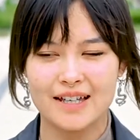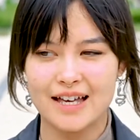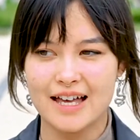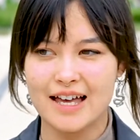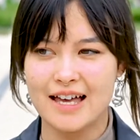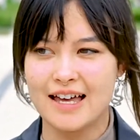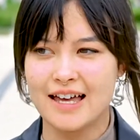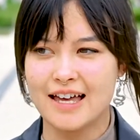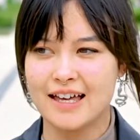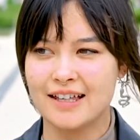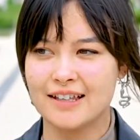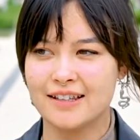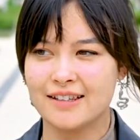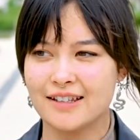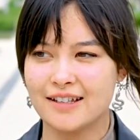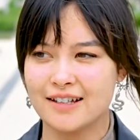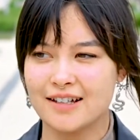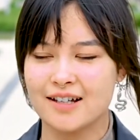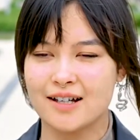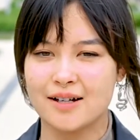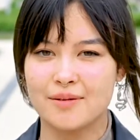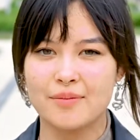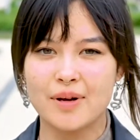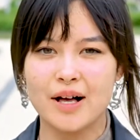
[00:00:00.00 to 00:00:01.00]
And
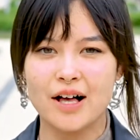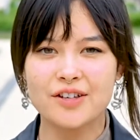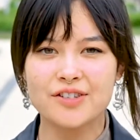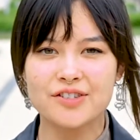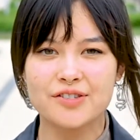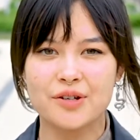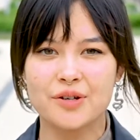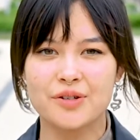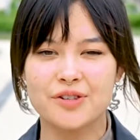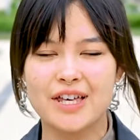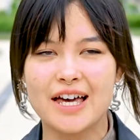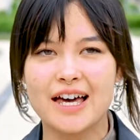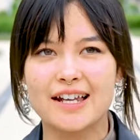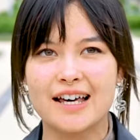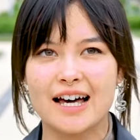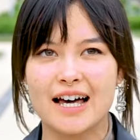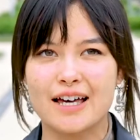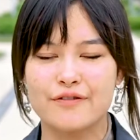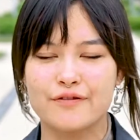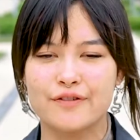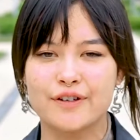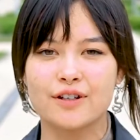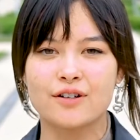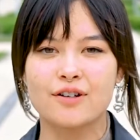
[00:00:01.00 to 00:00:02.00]
also that
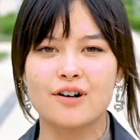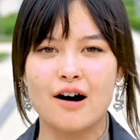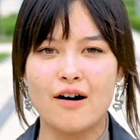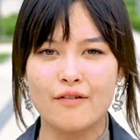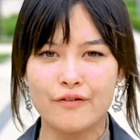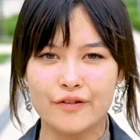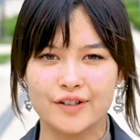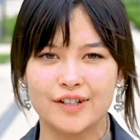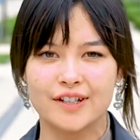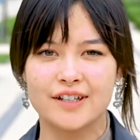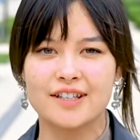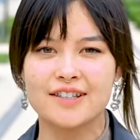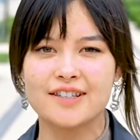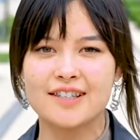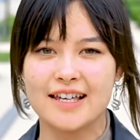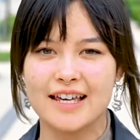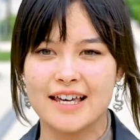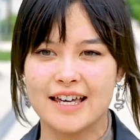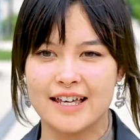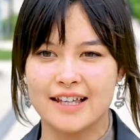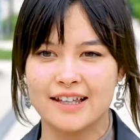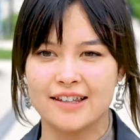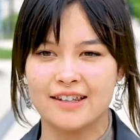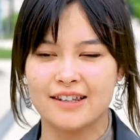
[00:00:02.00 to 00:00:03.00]
I feel confident
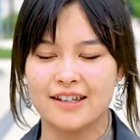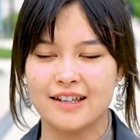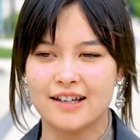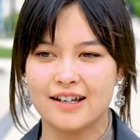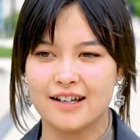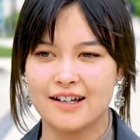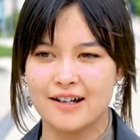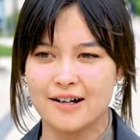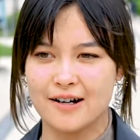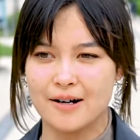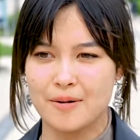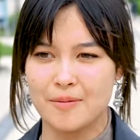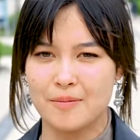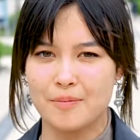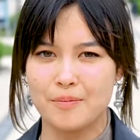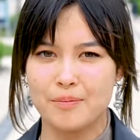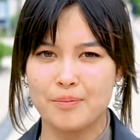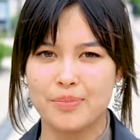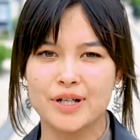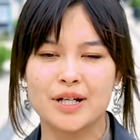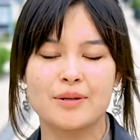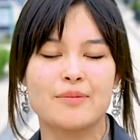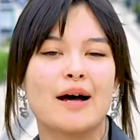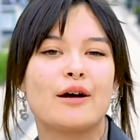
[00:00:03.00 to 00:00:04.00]
in
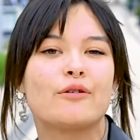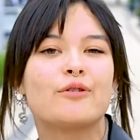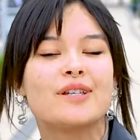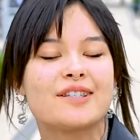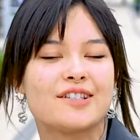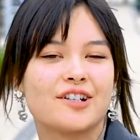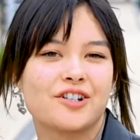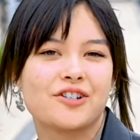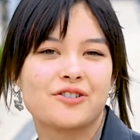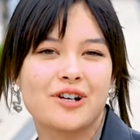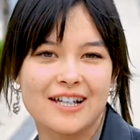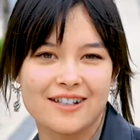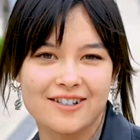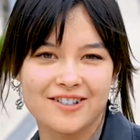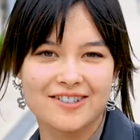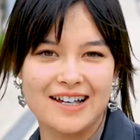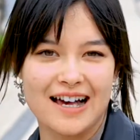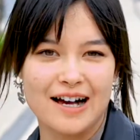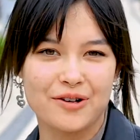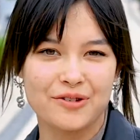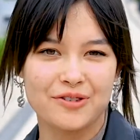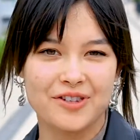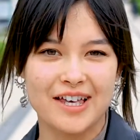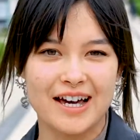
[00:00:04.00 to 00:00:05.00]
putting my research skills
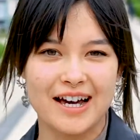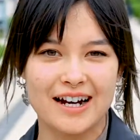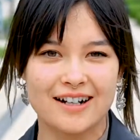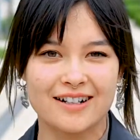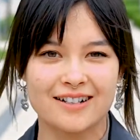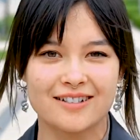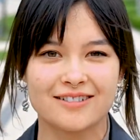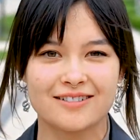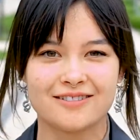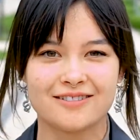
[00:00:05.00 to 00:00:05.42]
out there.